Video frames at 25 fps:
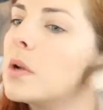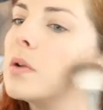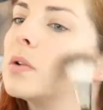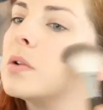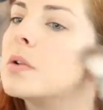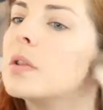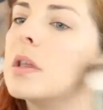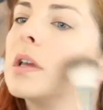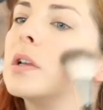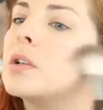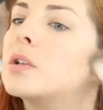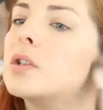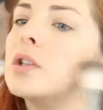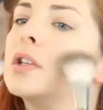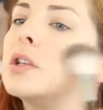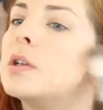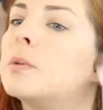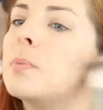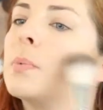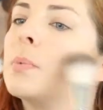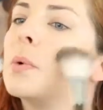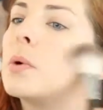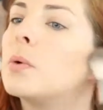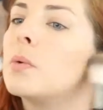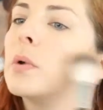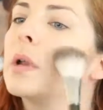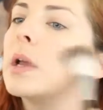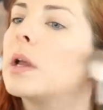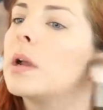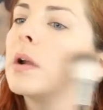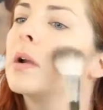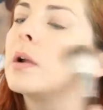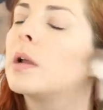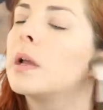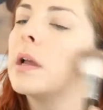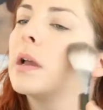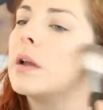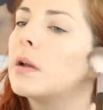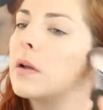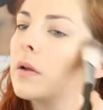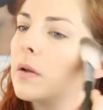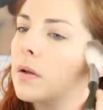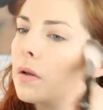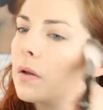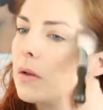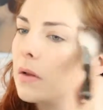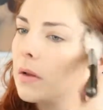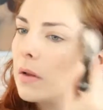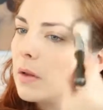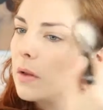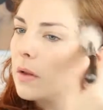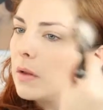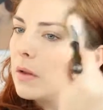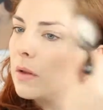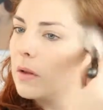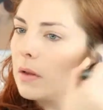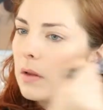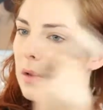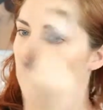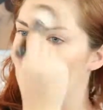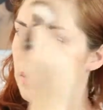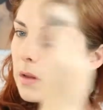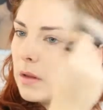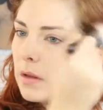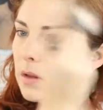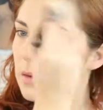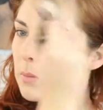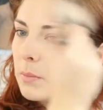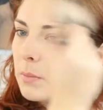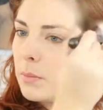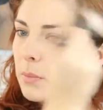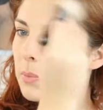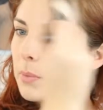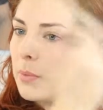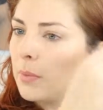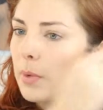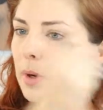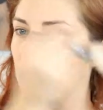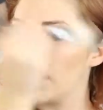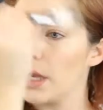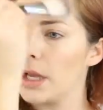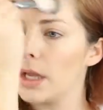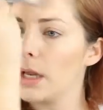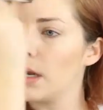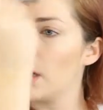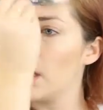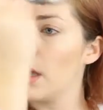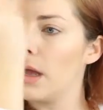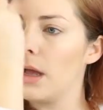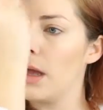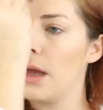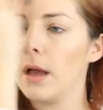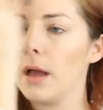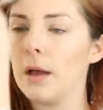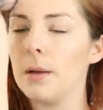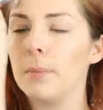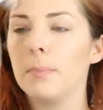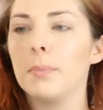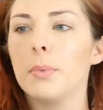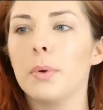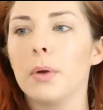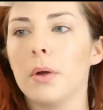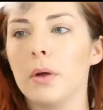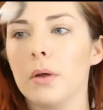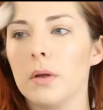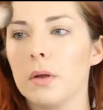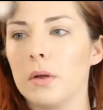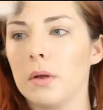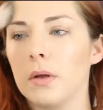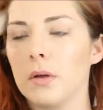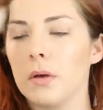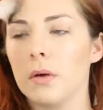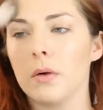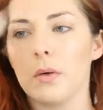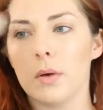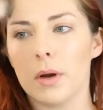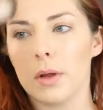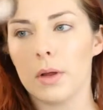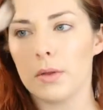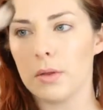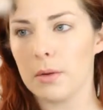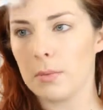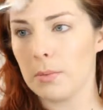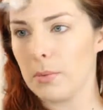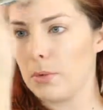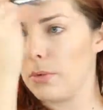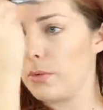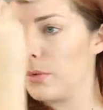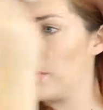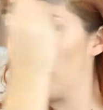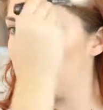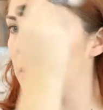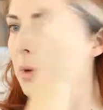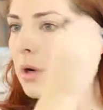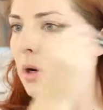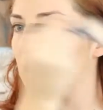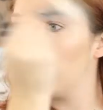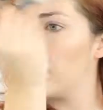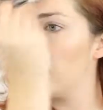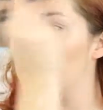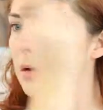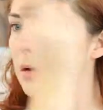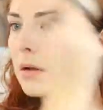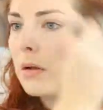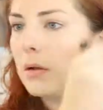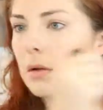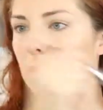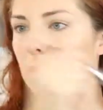under that cheekbone area, bring it up around the perimeter,